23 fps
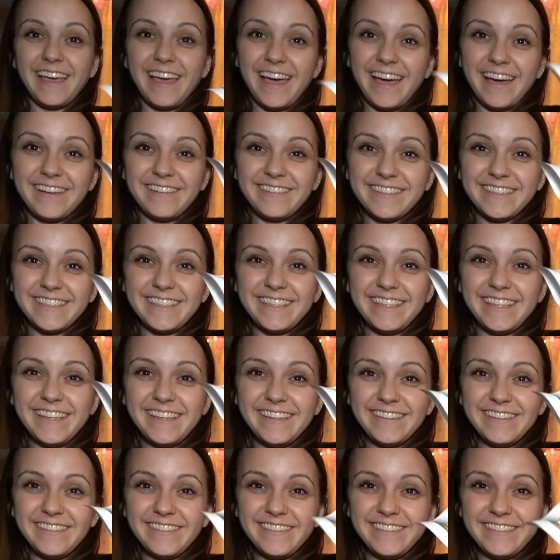how
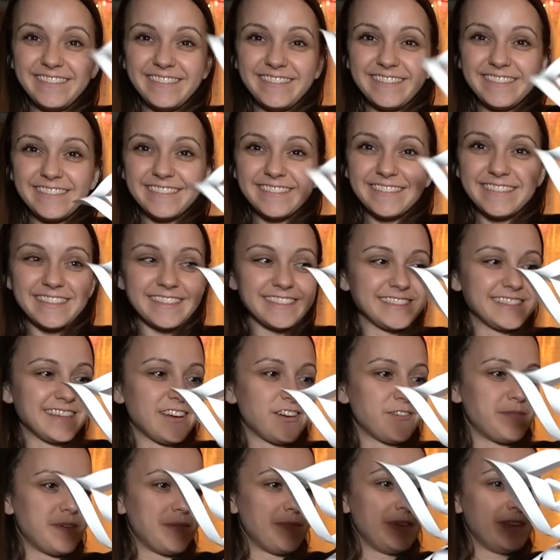cute.
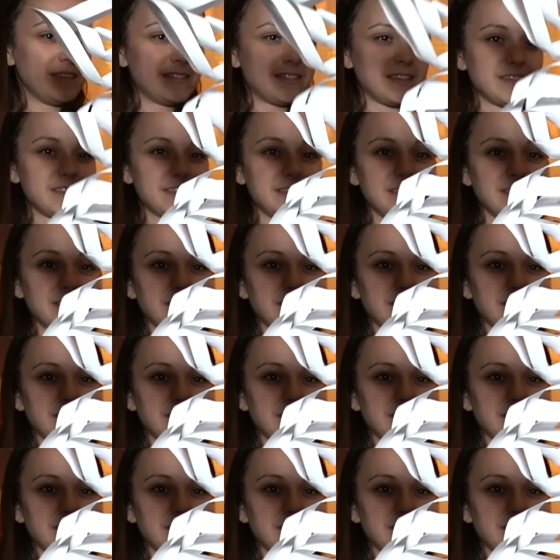Oh, maybe it does need